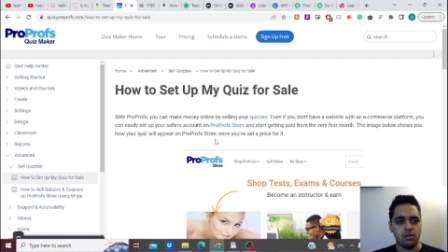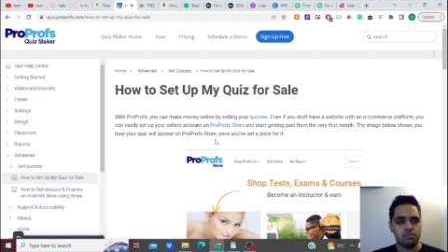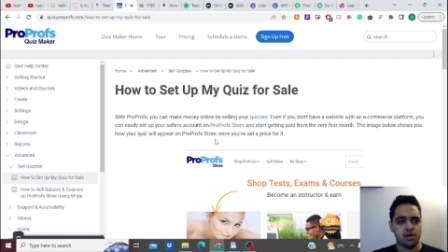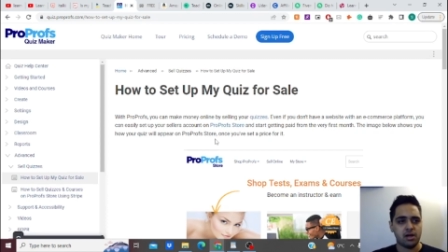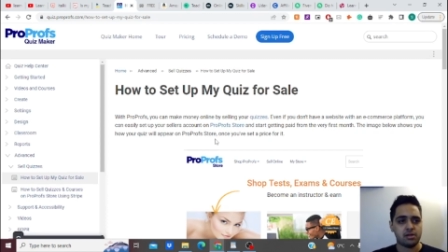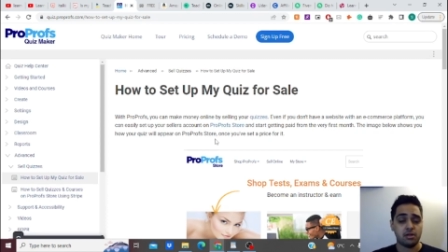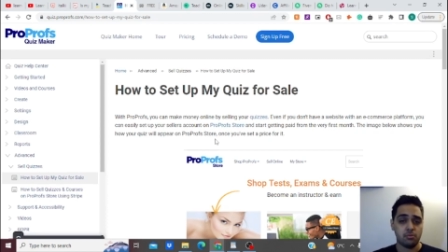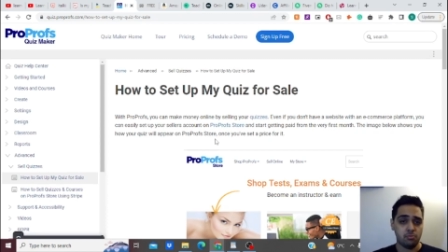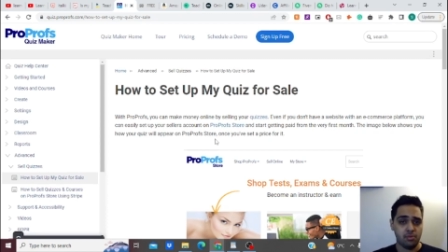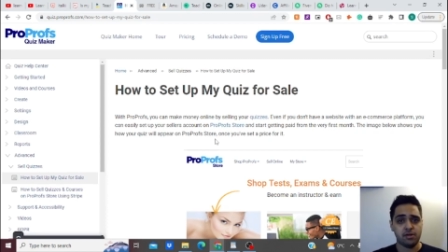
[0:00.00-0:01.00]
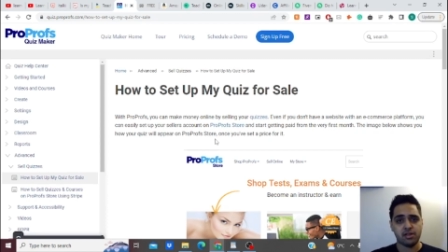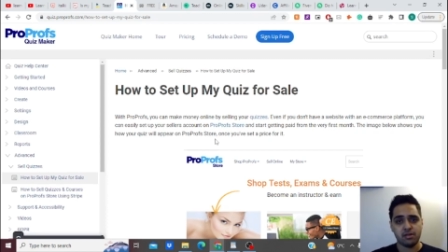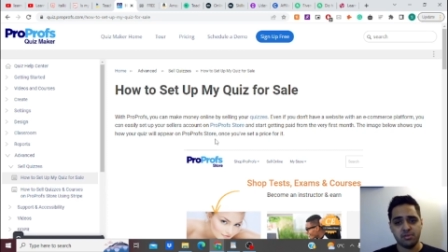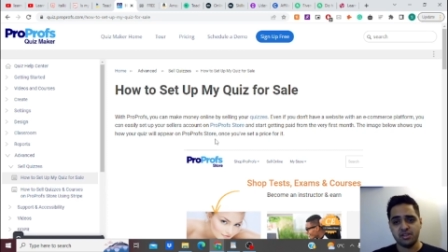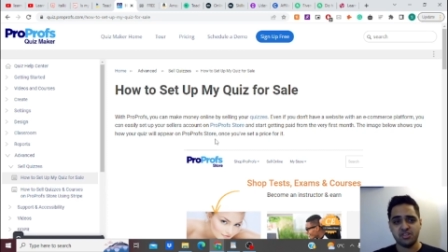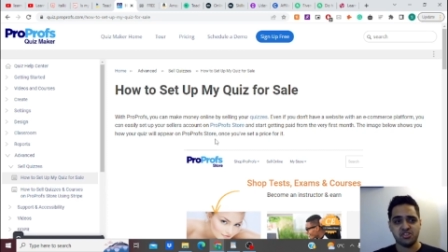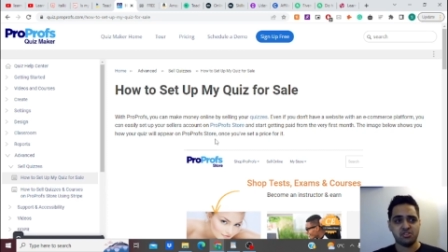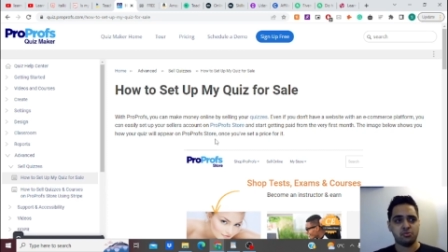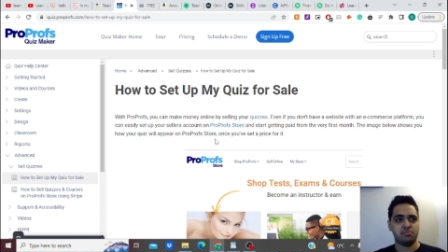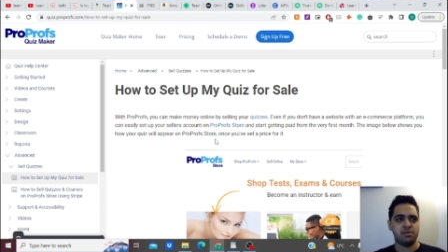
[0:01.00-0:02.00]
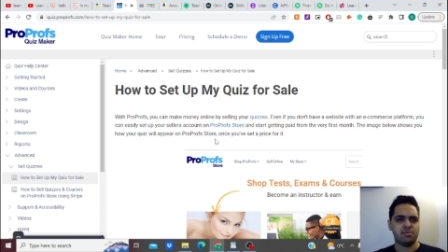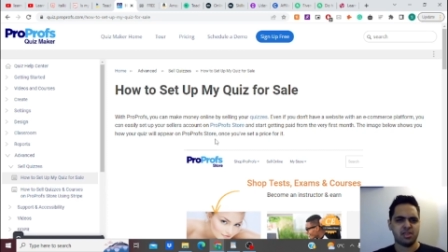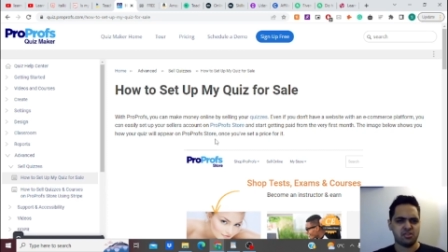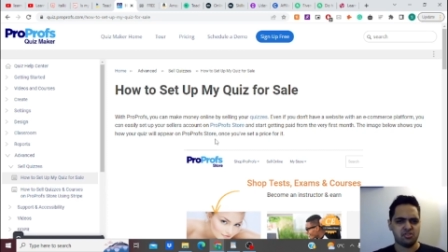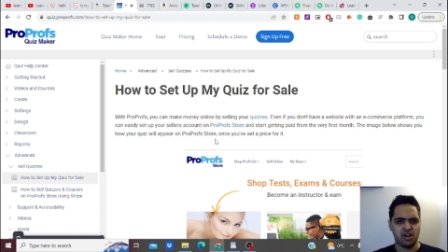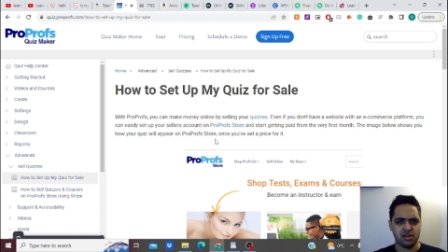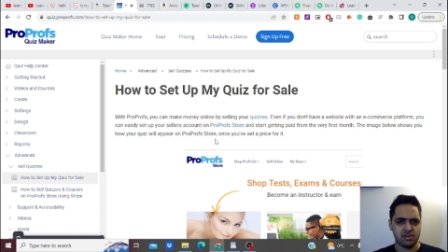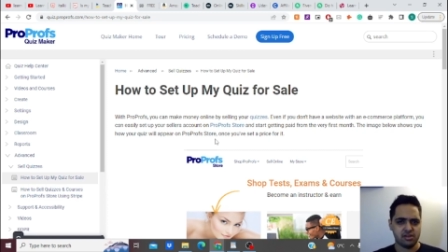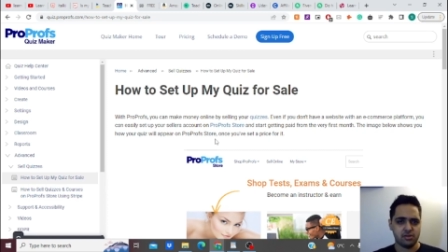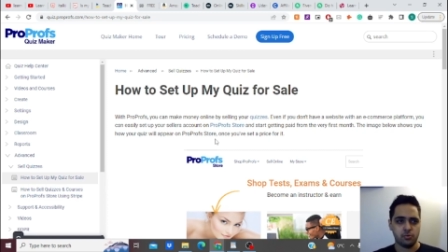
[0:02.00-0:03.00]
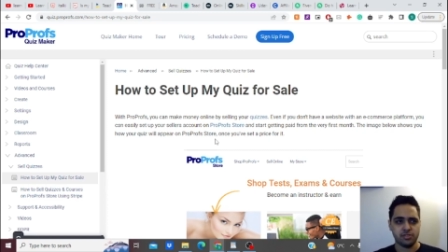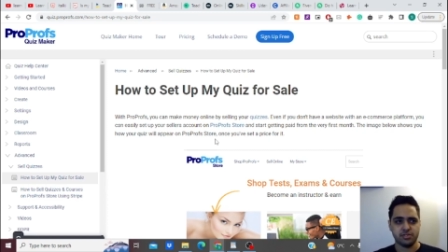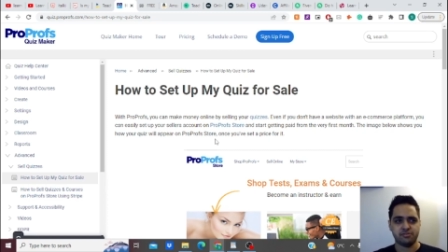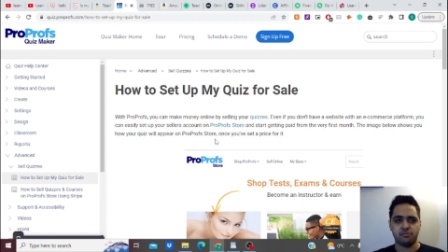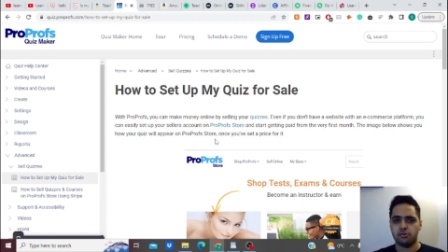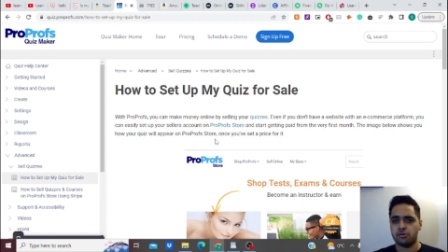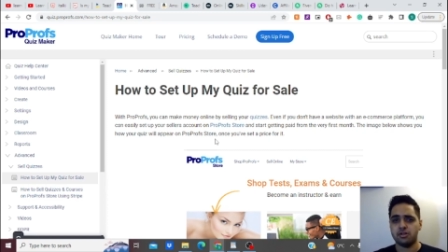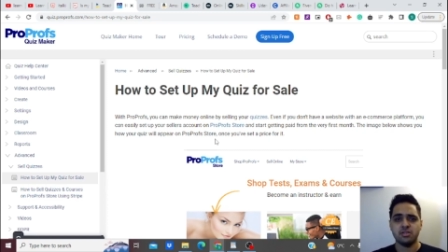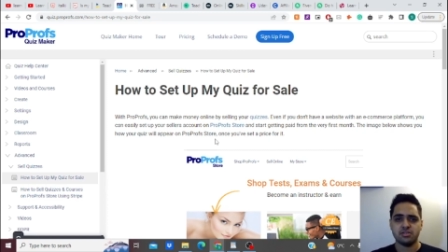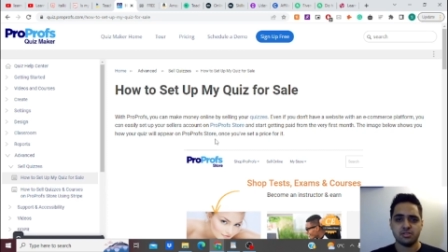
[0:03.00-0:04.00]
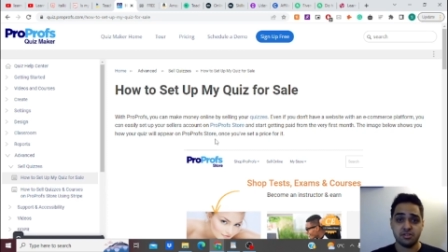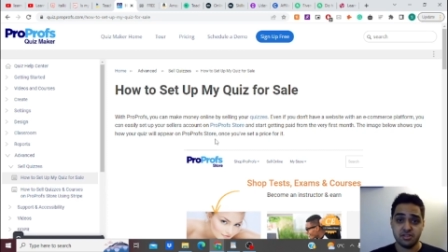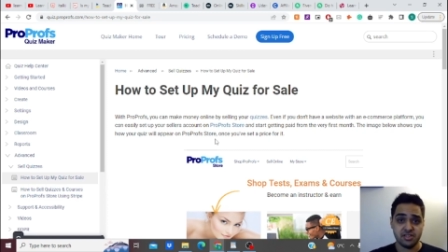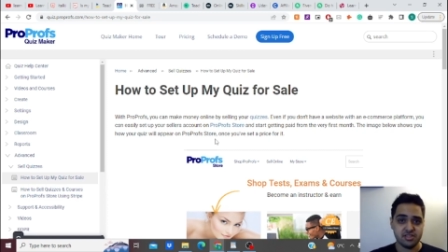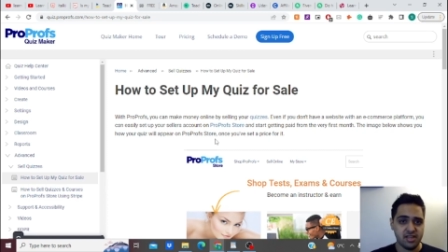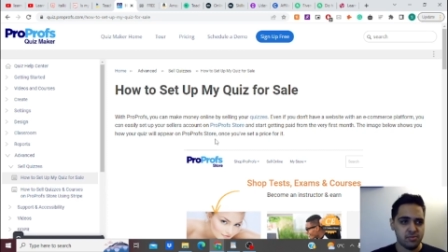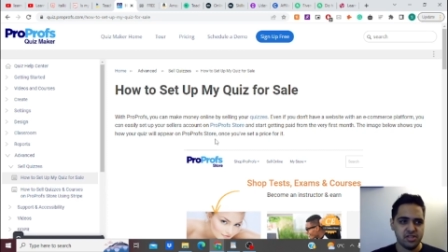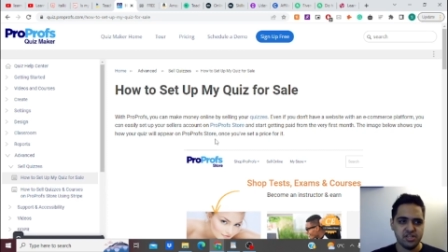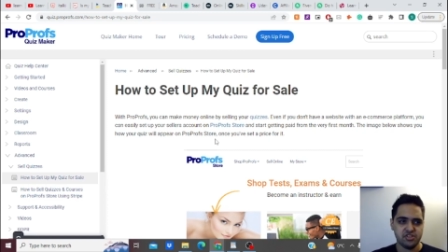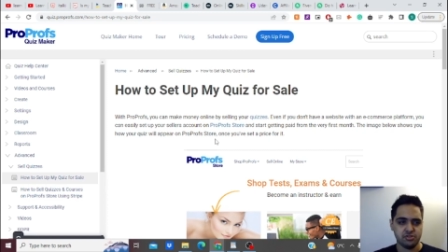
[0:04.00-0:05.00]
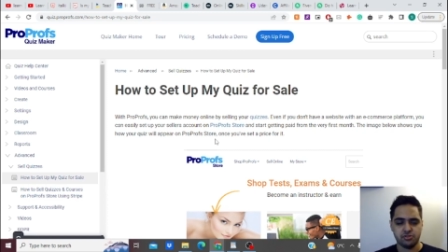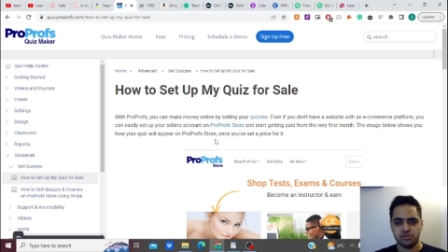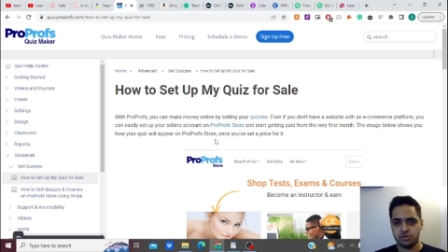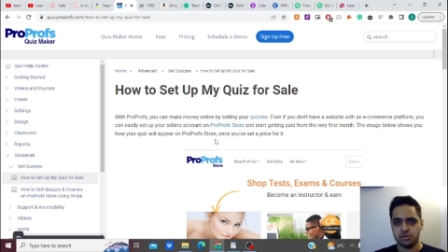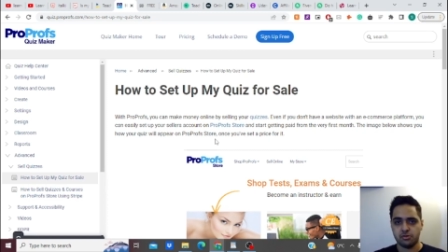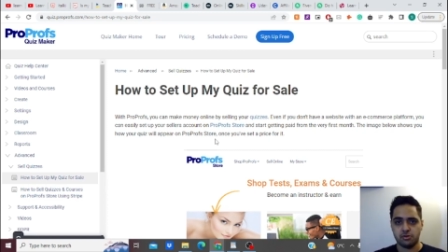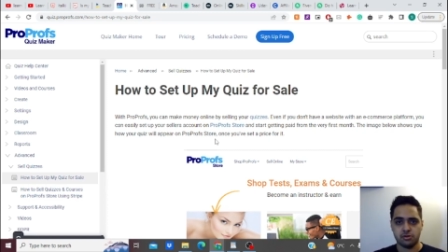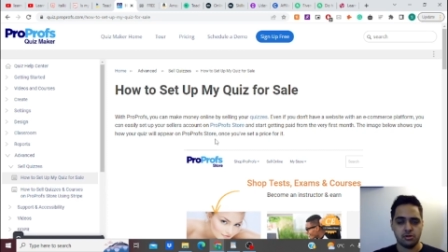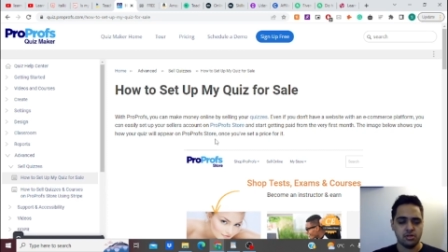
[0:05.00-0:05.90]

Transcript: but my recommendation would be making targeted quizzes for certain examinations or